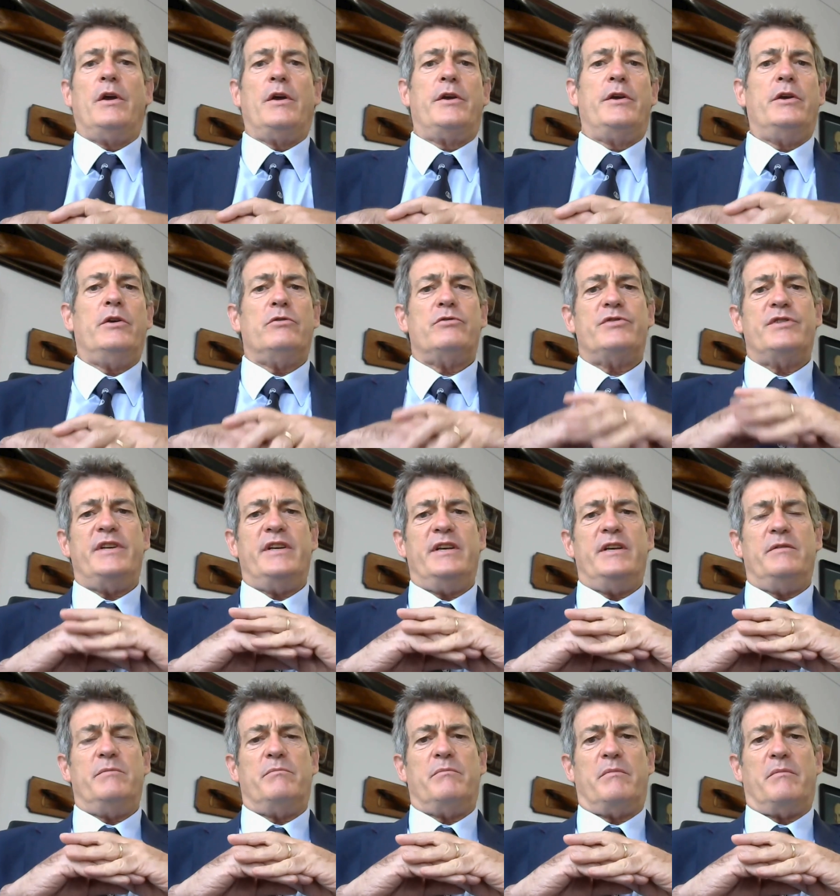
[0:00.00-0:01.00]

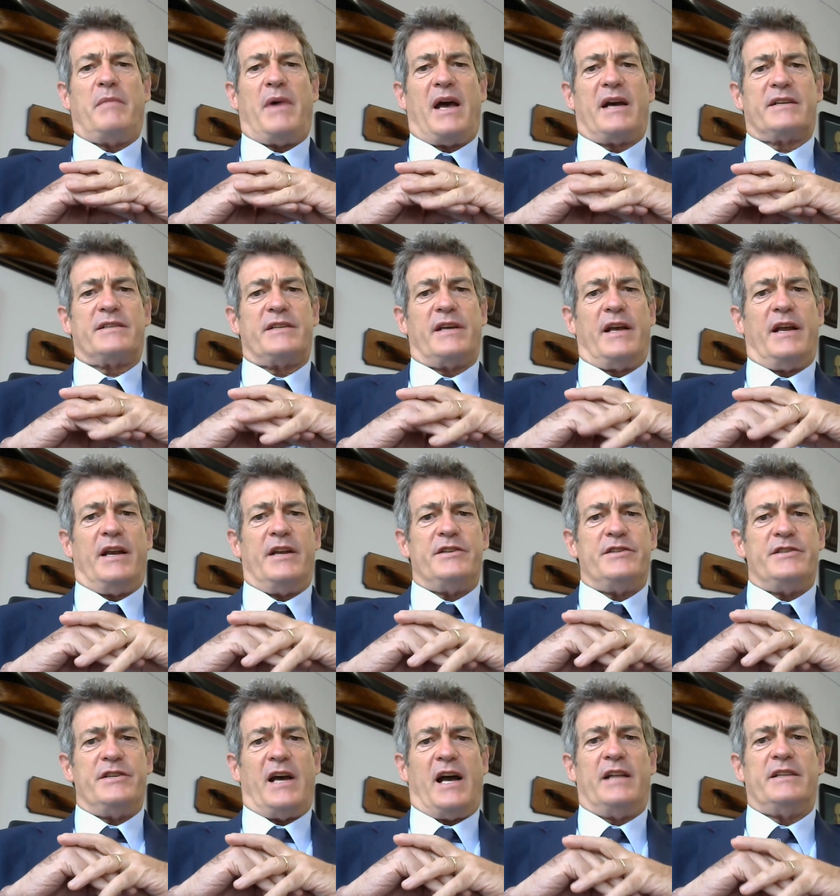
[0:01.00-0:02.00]
QC Max
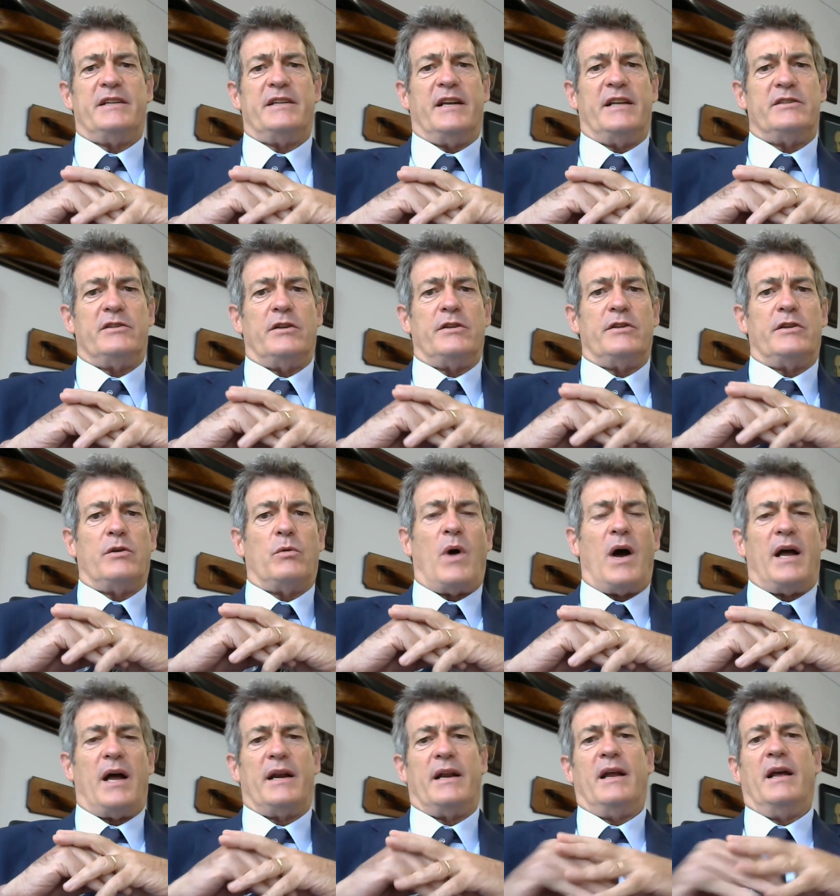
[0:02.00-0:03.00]
LNG
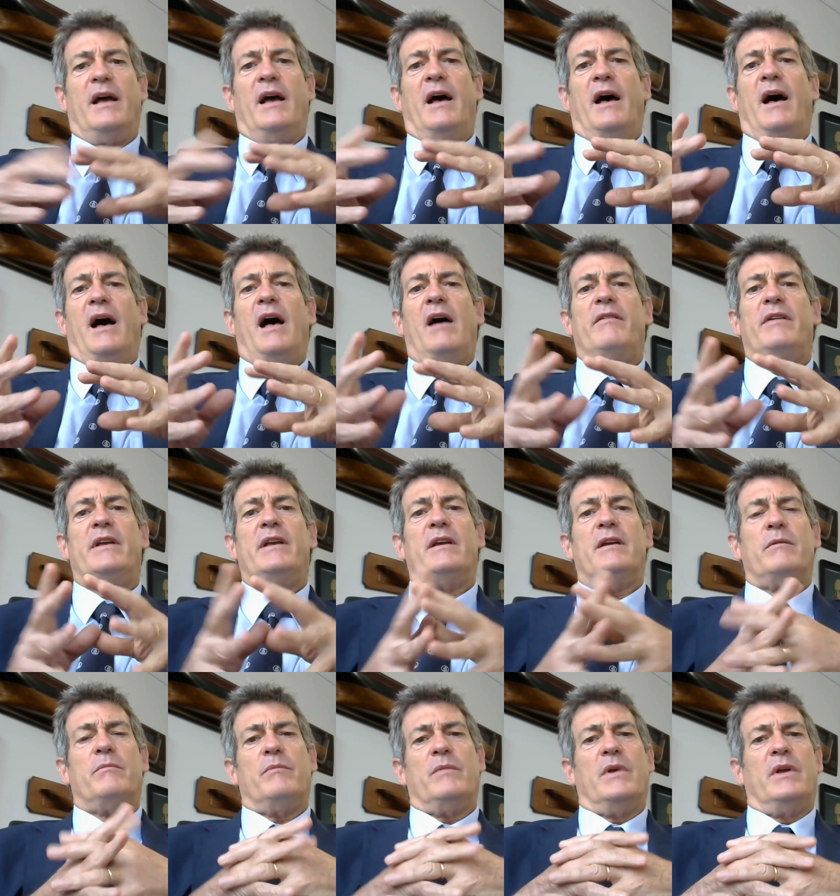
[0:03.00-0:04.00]
121.
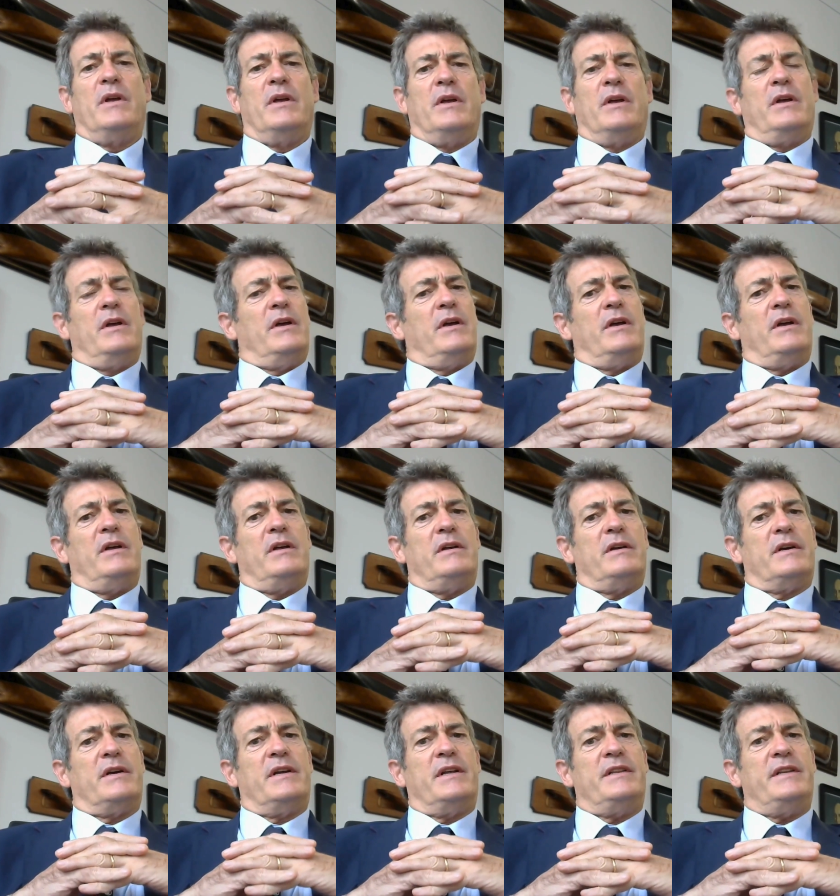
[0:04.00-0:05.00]
Having
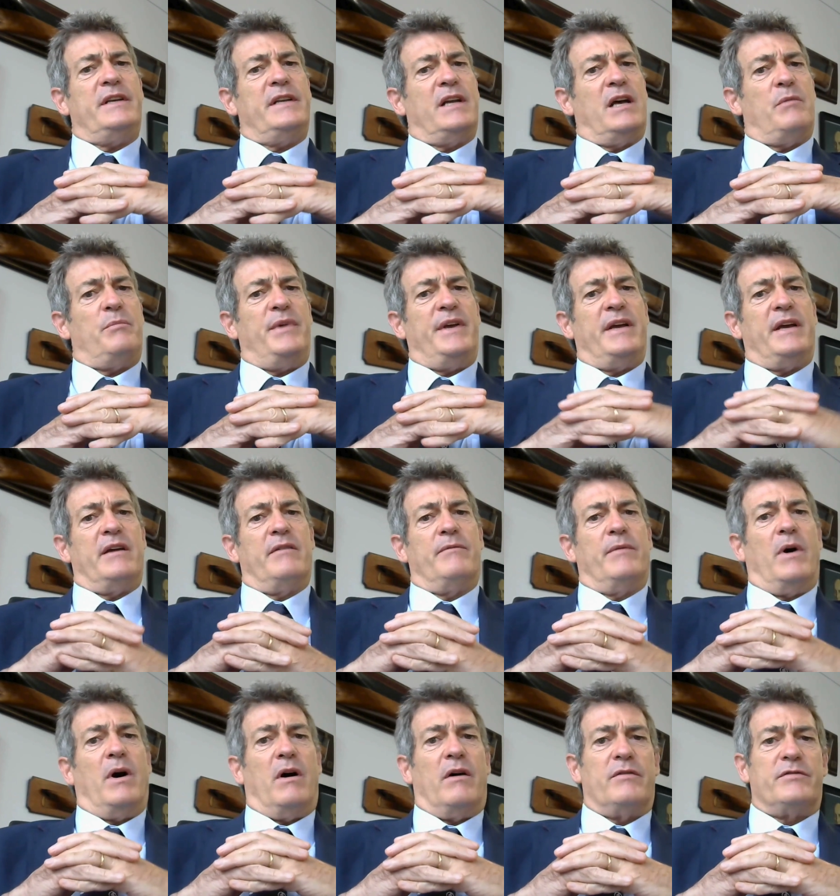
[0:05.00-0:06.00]
Candina being
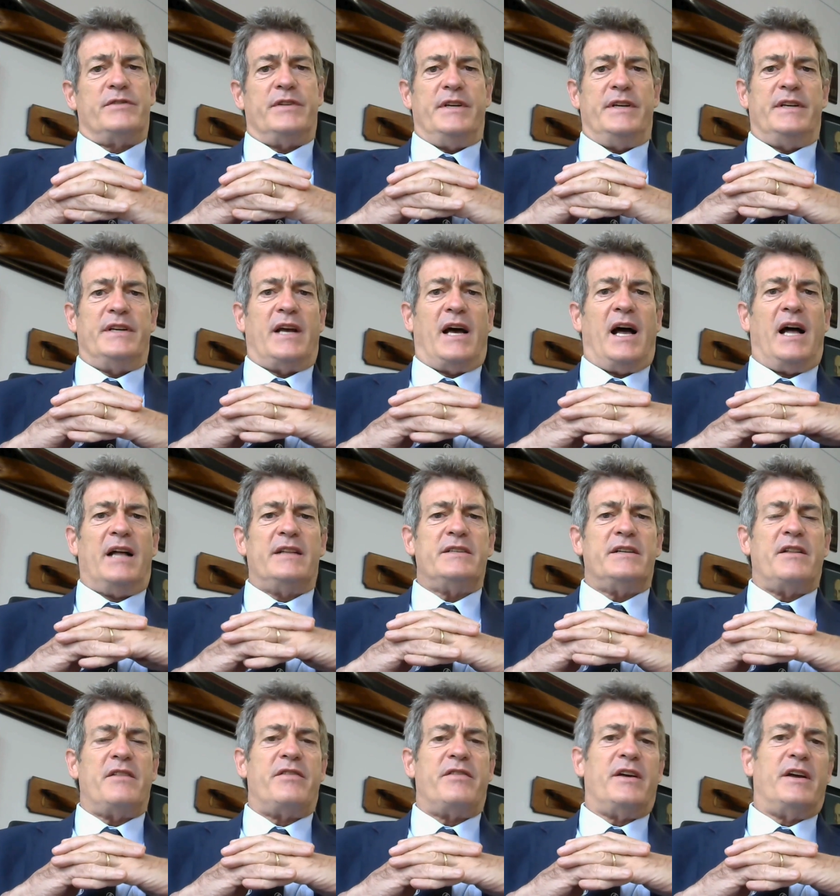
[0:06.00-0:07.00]
involved in
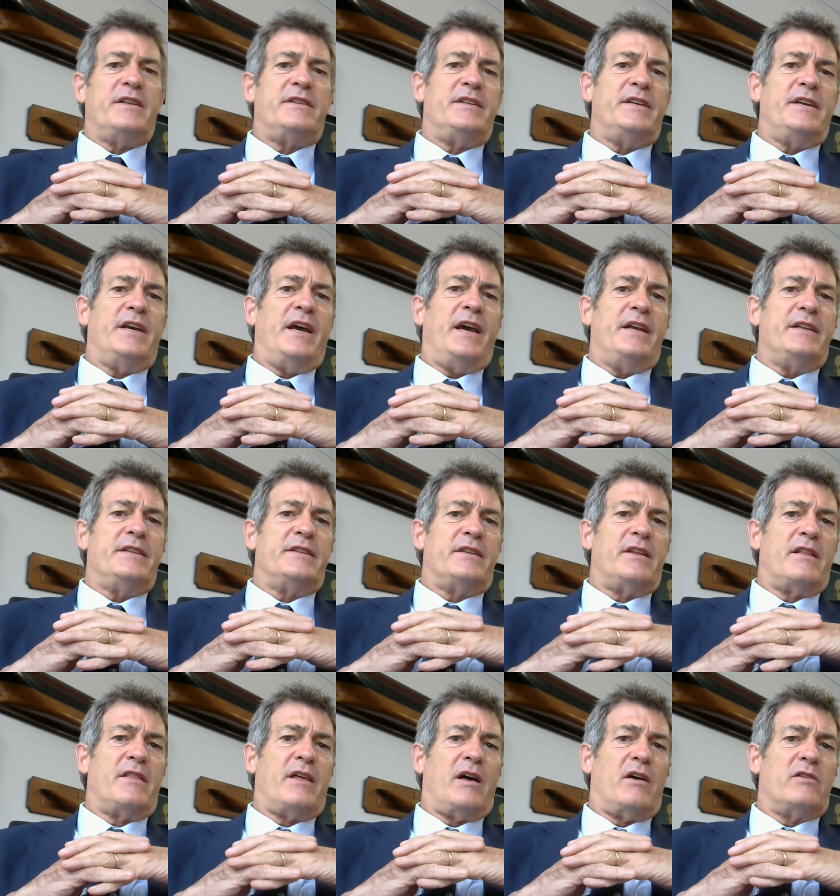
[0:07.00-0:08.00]

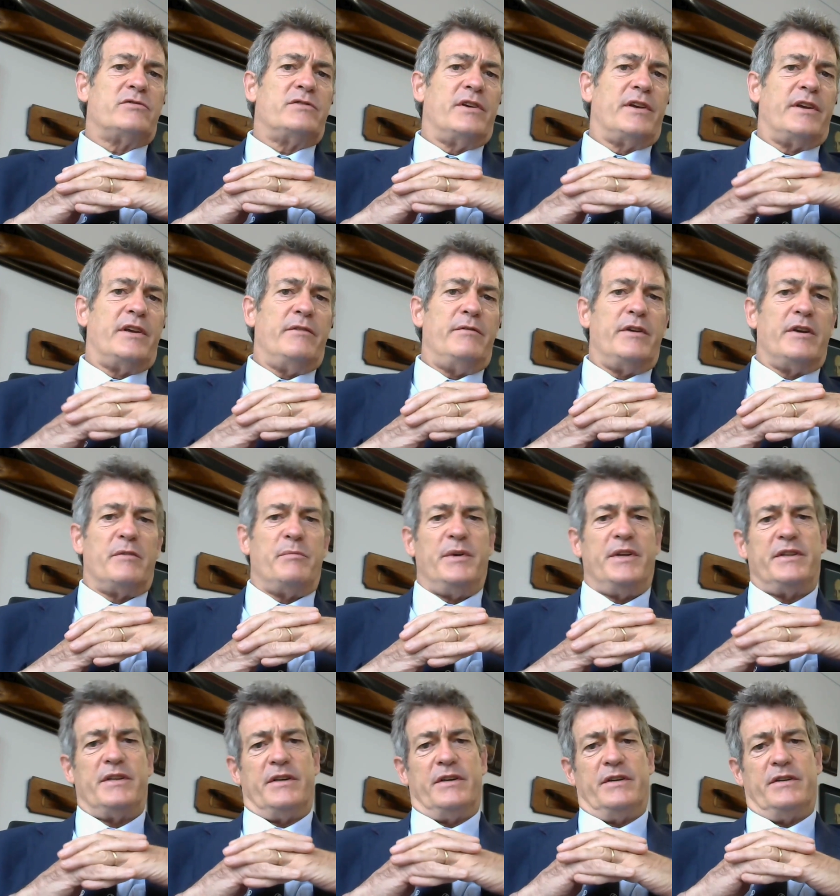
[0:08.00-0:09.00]
138,000 cubic
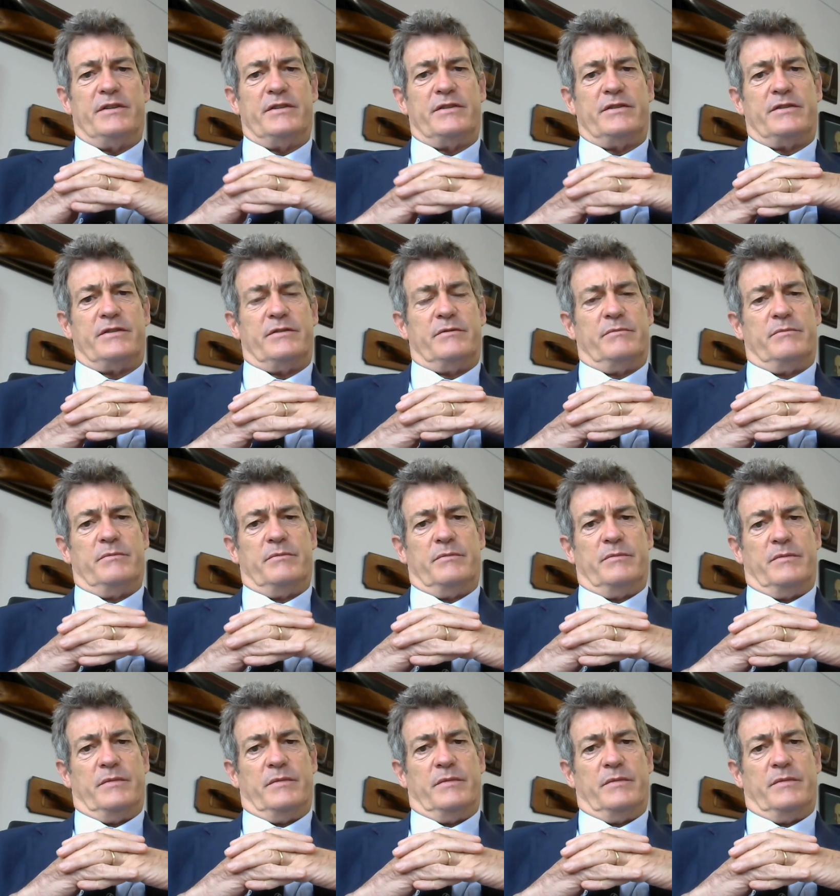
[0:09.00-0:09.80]
meters